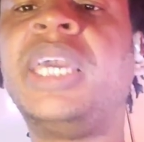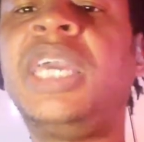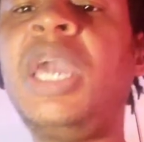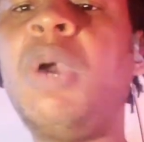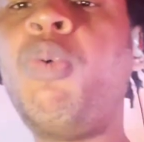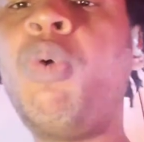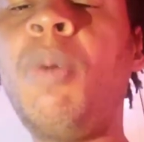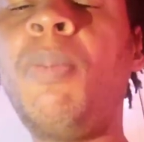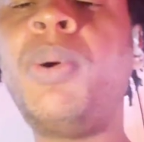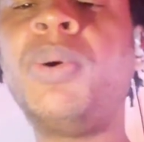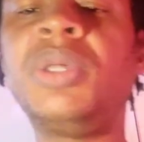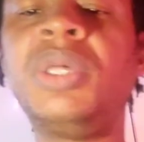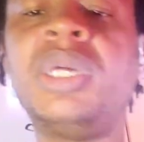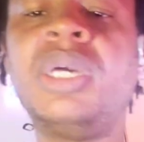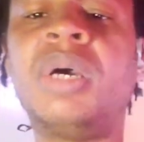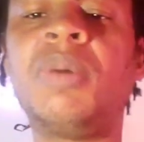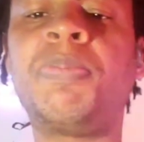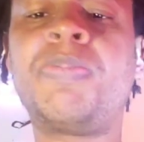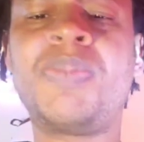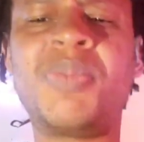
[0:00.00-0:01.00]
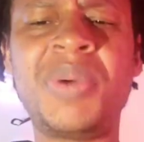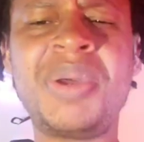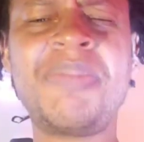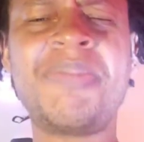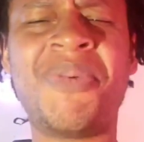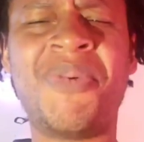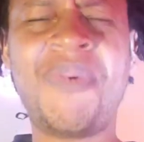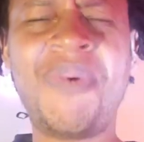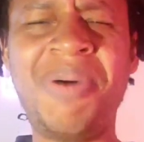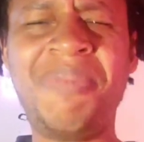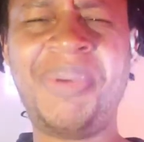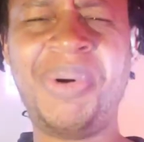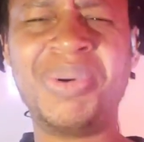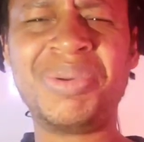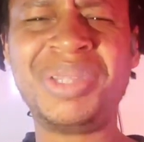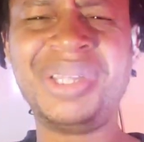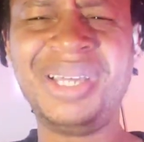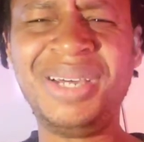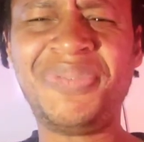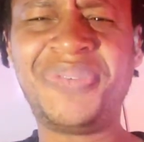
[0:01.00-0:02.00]
Get one more year. Give one
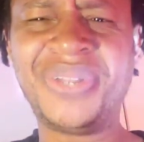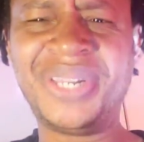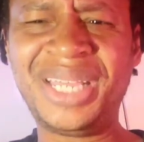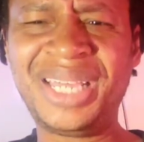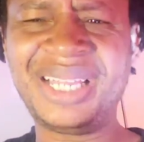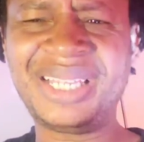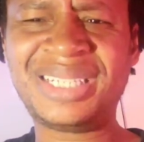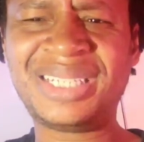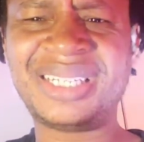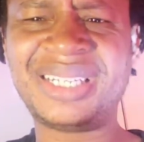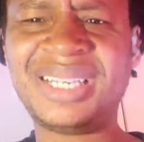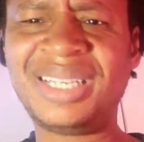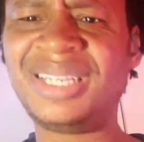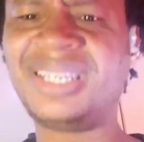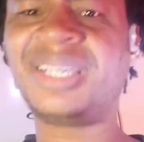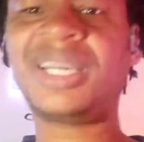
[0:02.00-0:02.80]
more year for this."